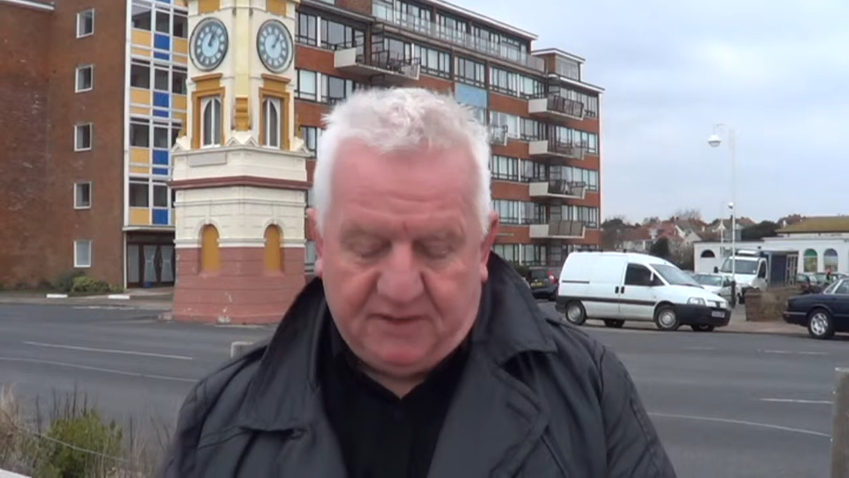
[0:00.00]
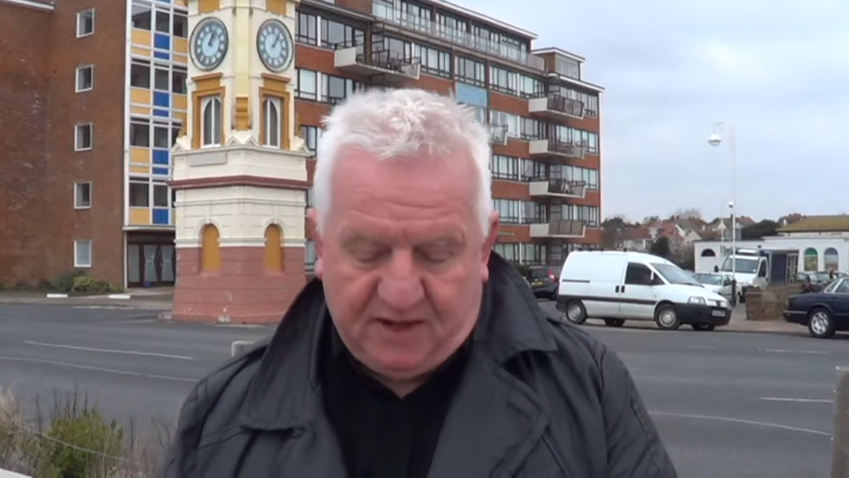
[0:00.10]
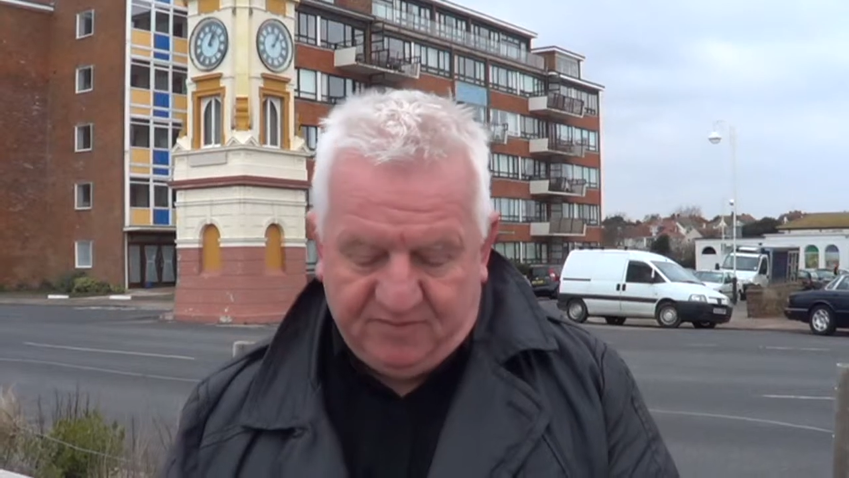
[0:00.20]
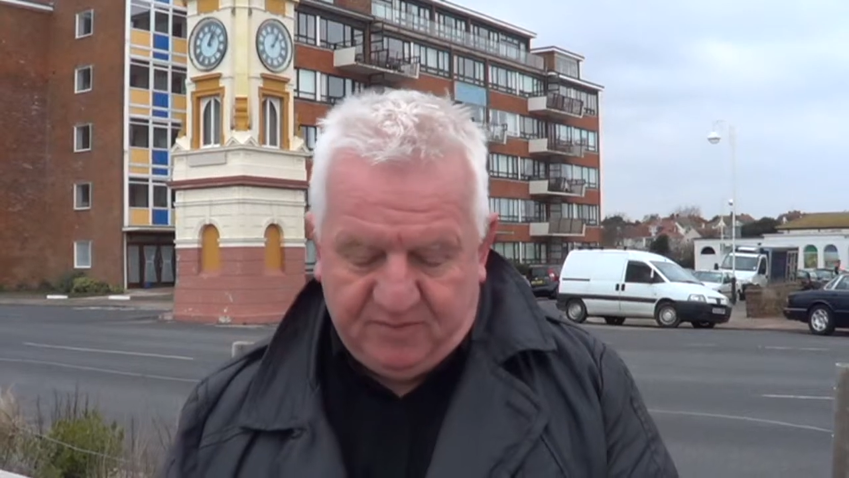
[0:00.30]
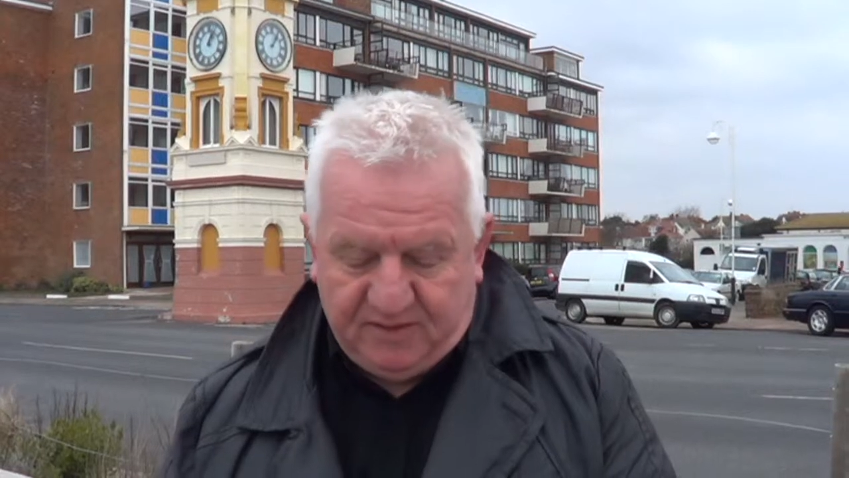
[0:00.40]
the
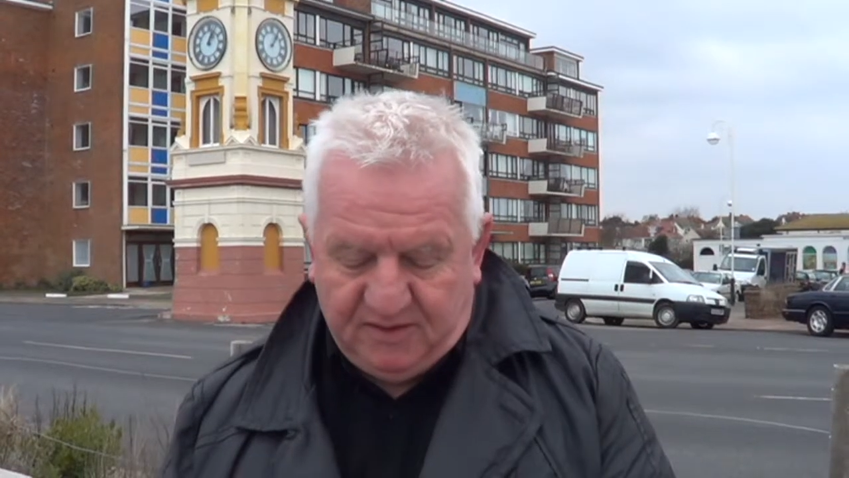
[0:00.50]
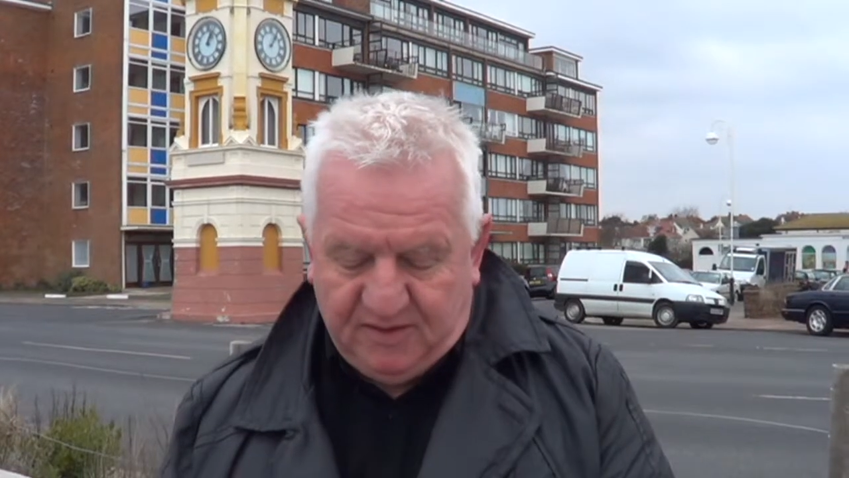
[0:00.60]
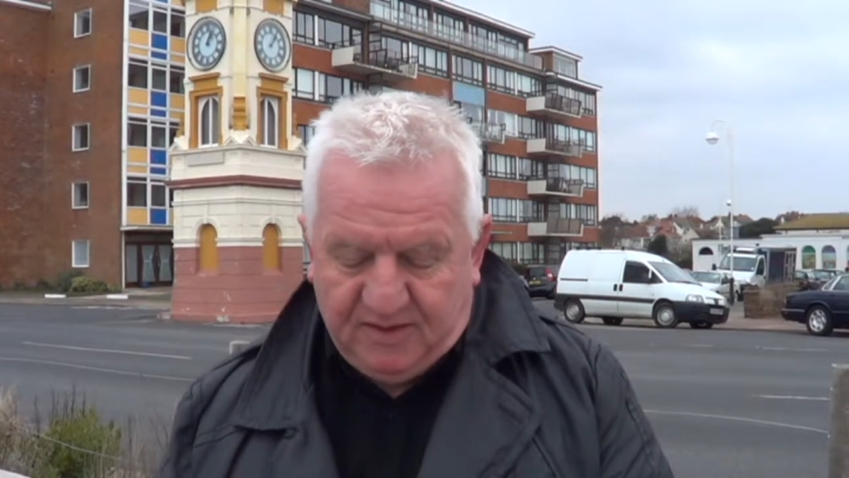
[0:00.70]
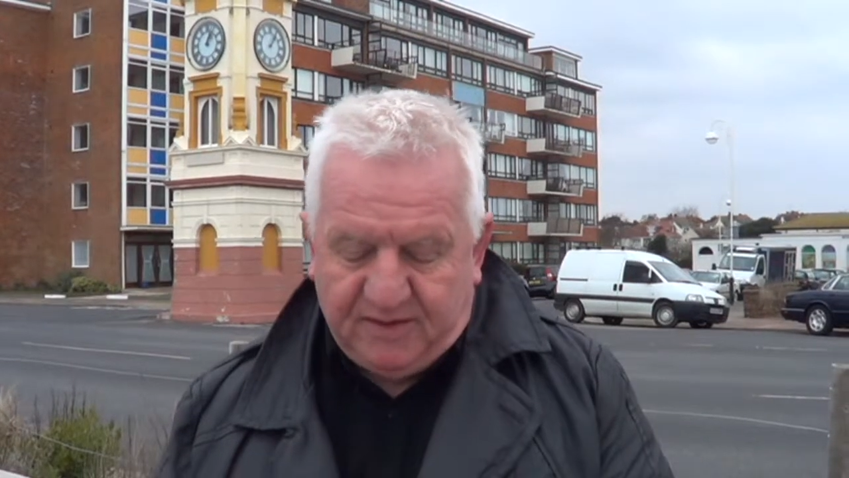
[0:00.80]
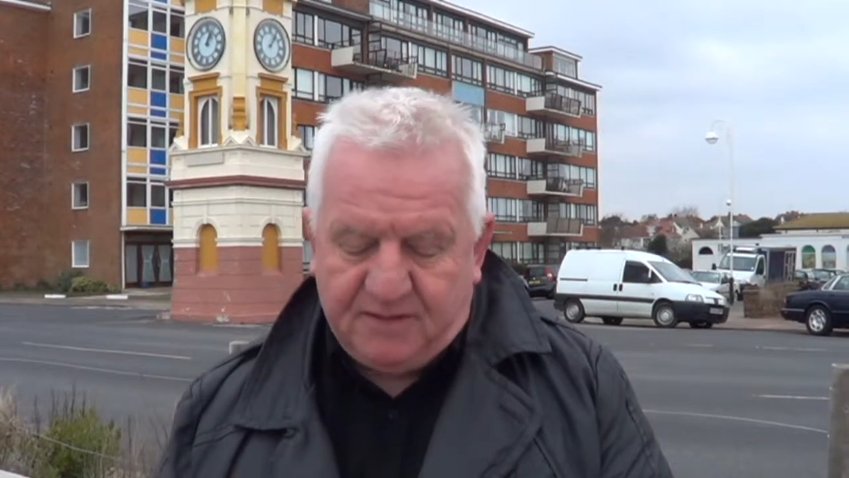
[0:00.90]
government
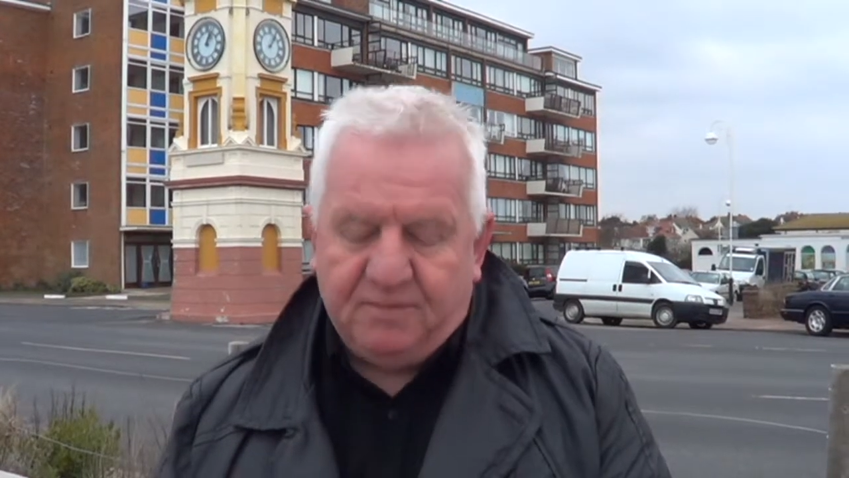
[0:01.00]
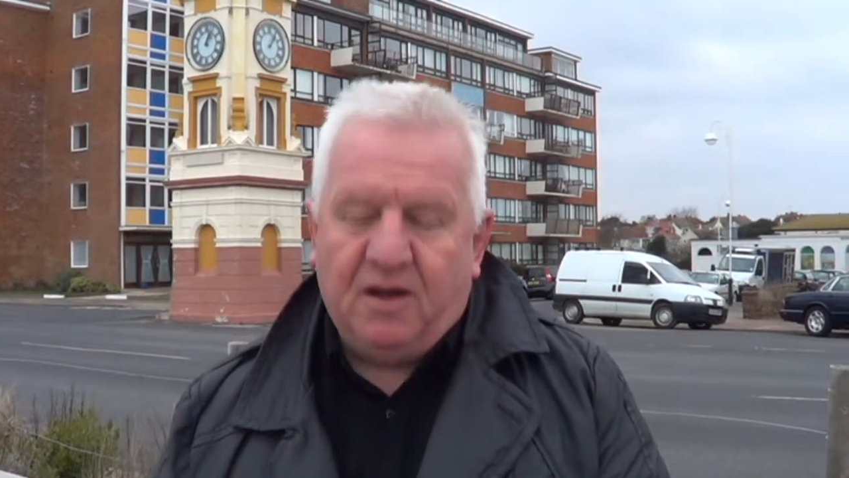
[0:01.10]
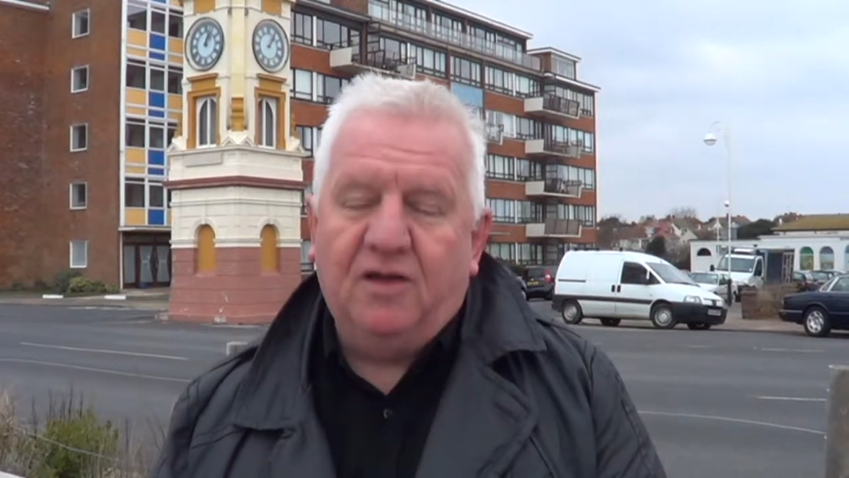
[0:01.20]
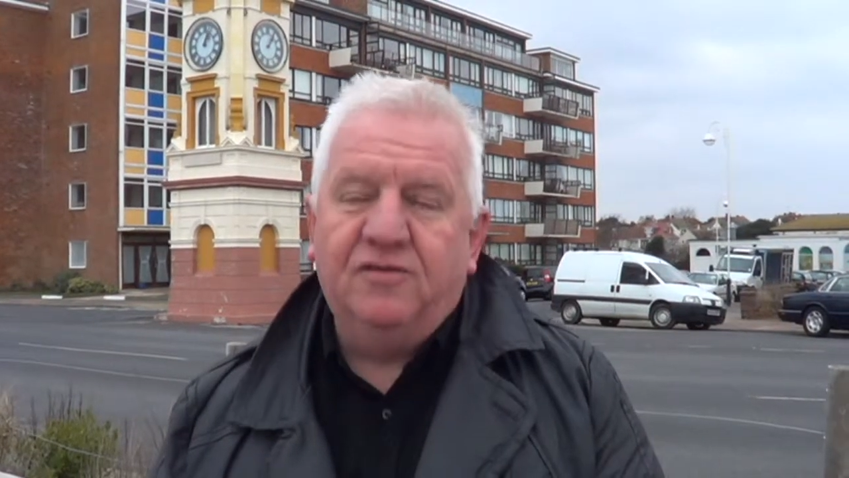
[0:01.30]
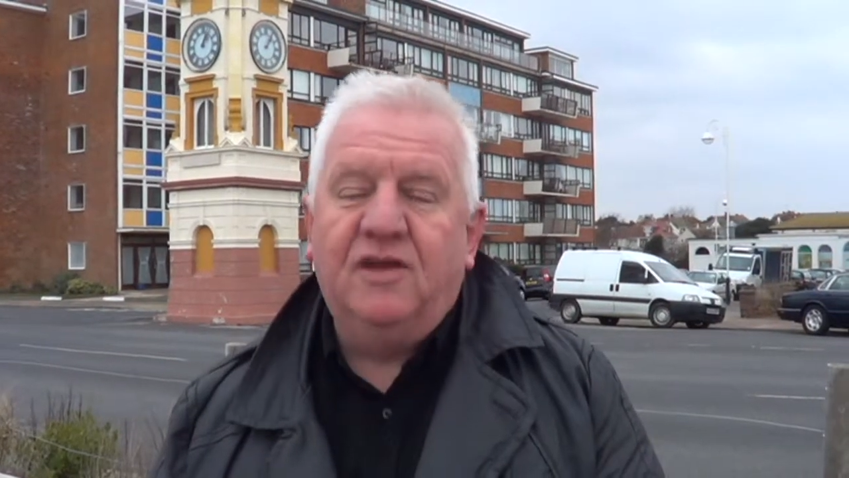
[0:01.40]
then
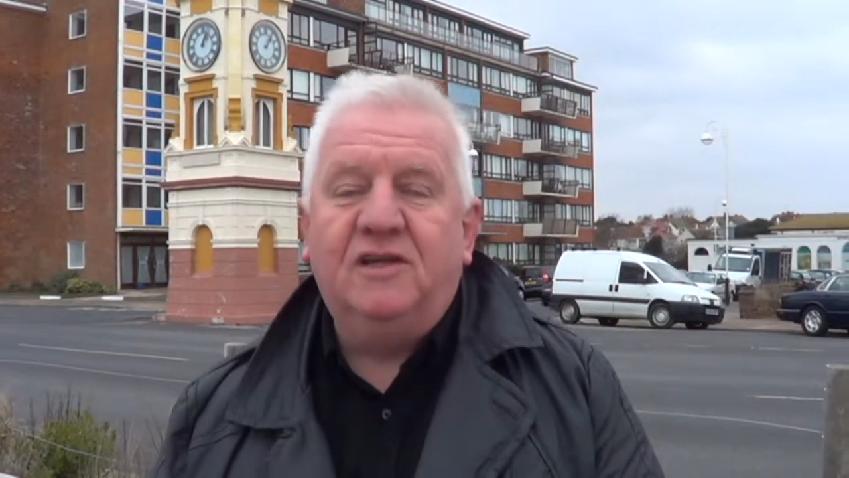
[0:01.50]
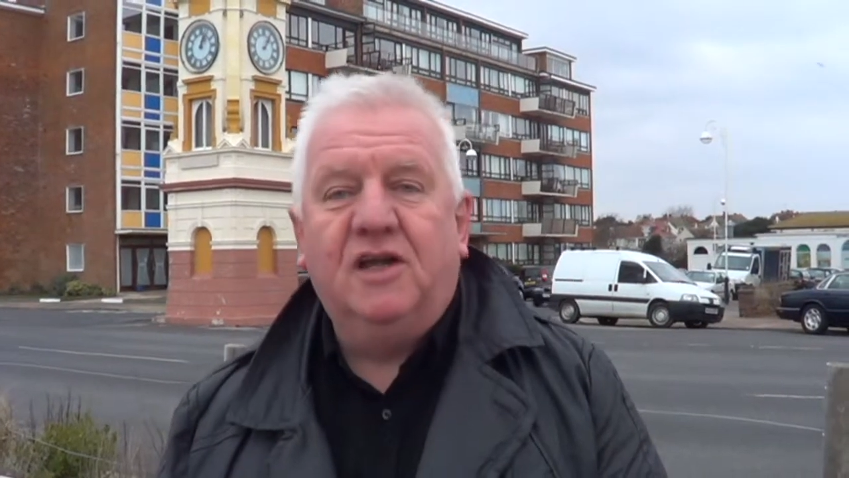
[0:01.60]
passed the